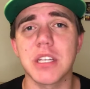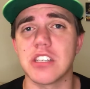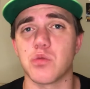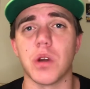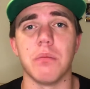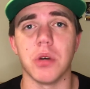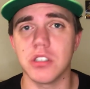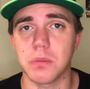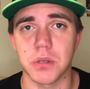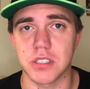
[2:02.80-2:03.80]
has won
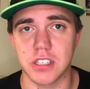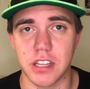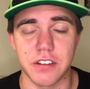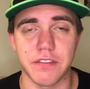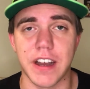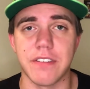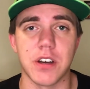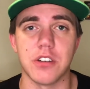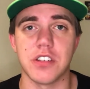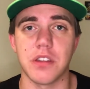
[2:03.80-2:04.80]
multiple Southern
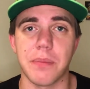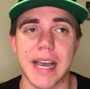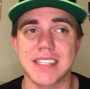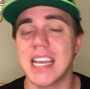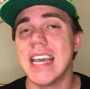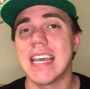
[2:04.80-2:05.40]
500s in the past.